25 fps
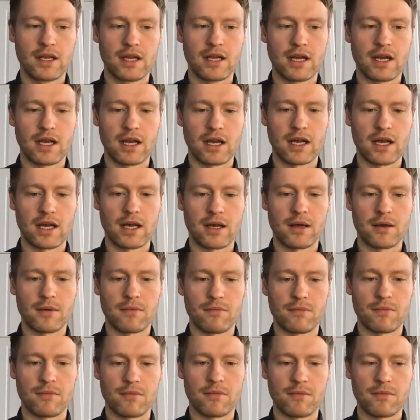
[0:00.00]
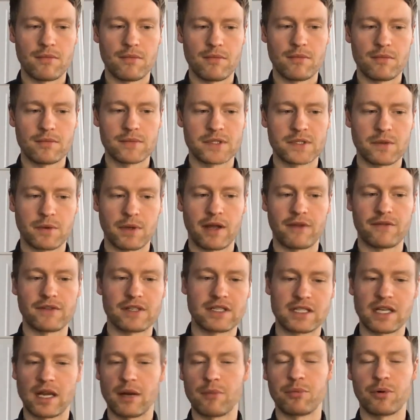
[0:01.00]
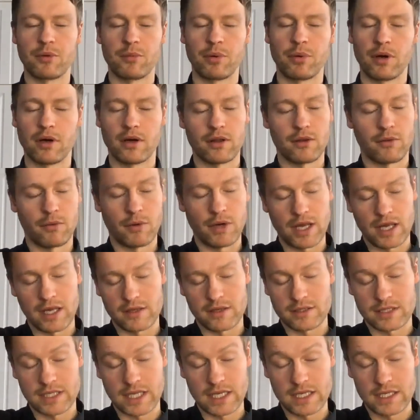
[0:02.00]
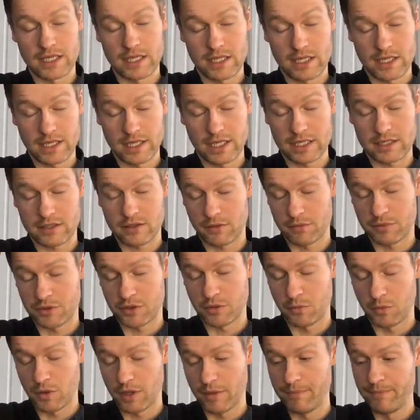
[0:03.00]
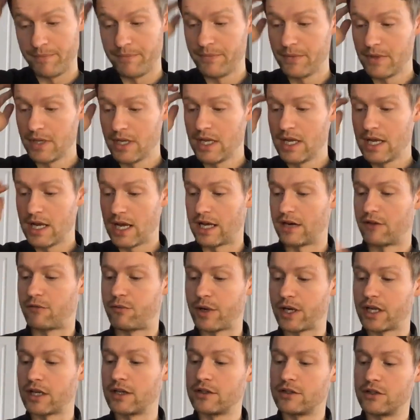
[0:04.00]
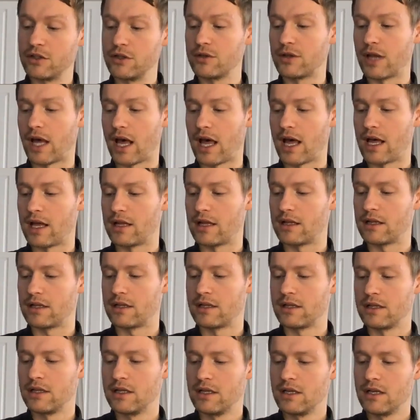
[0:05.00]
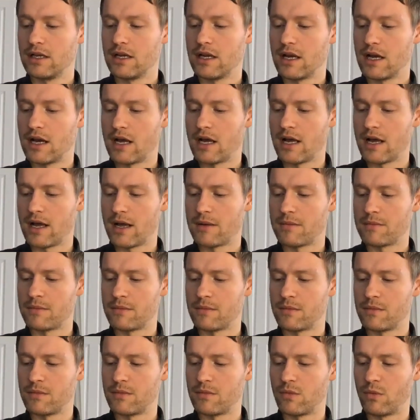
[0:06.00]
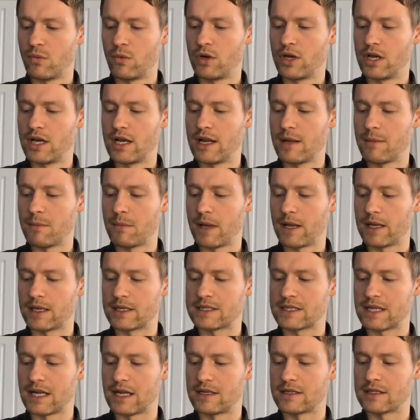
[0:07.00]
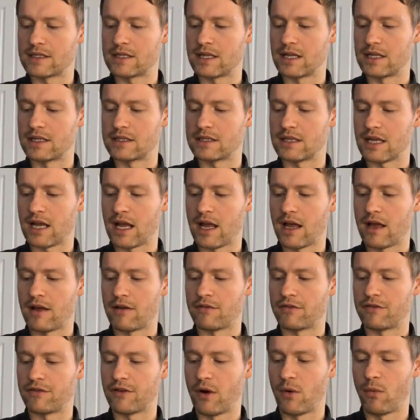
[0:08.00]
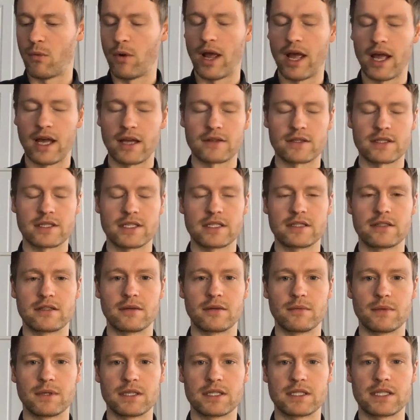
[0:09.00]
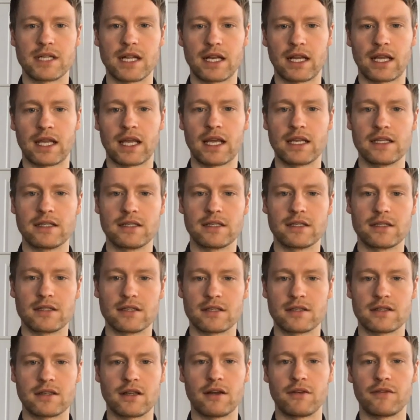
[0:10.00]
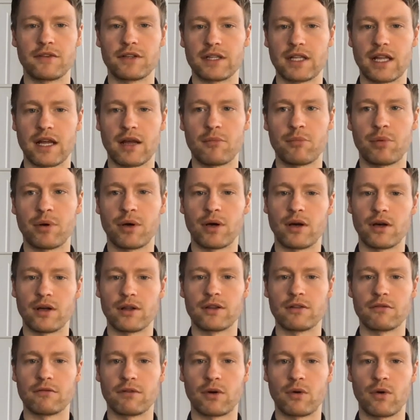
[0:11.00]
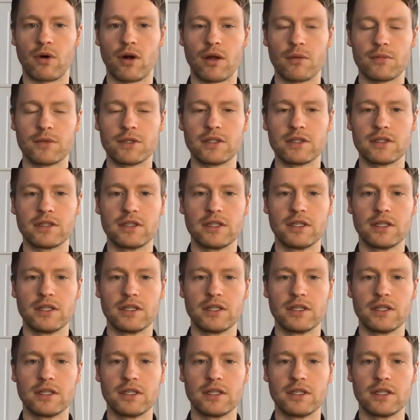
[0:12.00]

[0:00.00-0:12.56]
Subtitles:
So we have a separate part of the warehouse. That's option one. And if we're going to do that, wouldn't it make sense then to have a warehouse system that's dedicated to serving that part of the requirement?